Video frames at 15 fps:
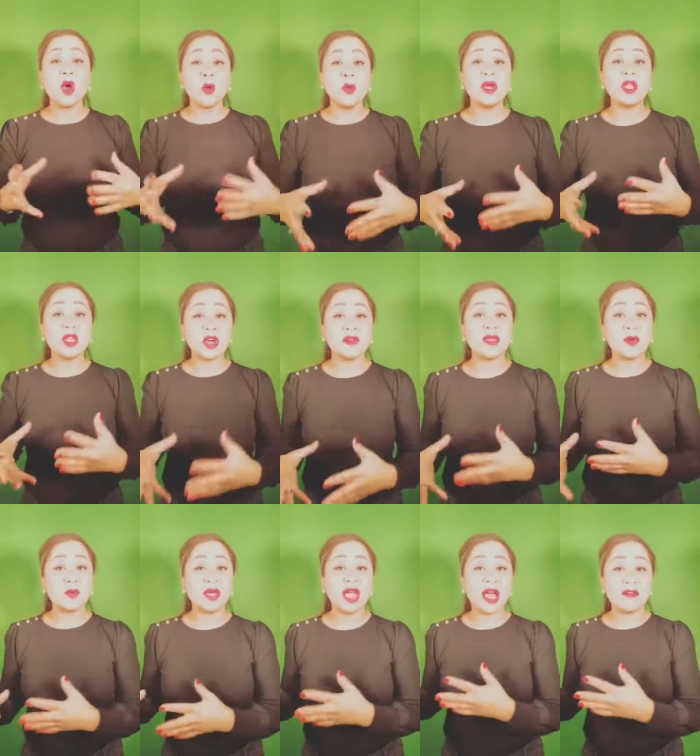we know
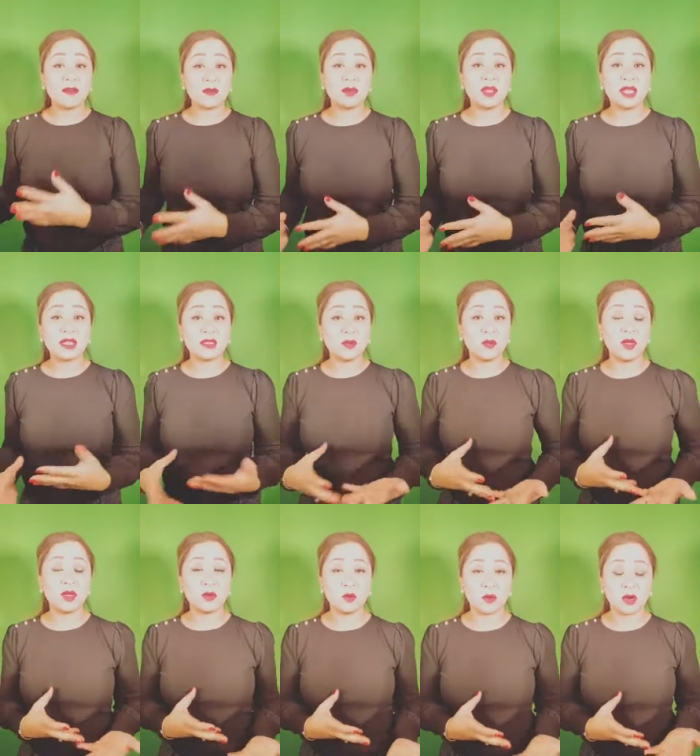that we have a plan that we
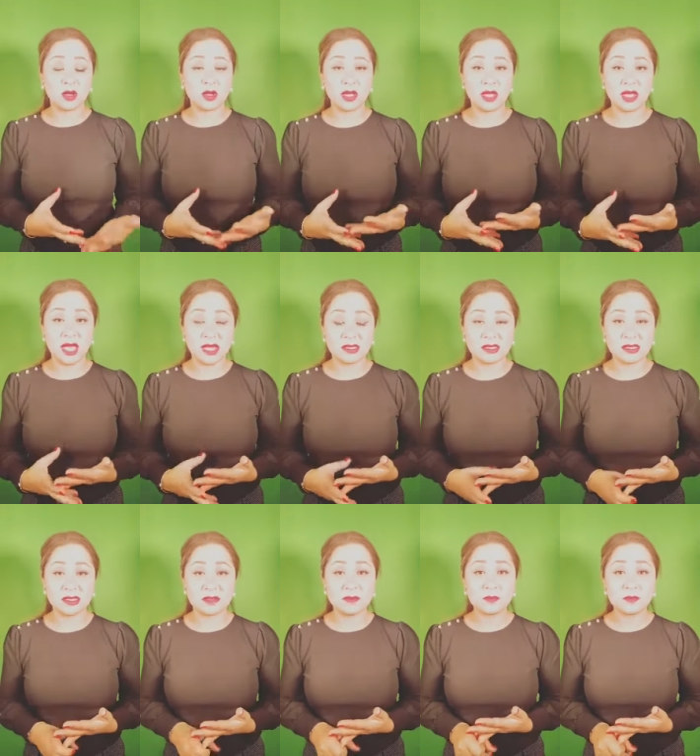can work against.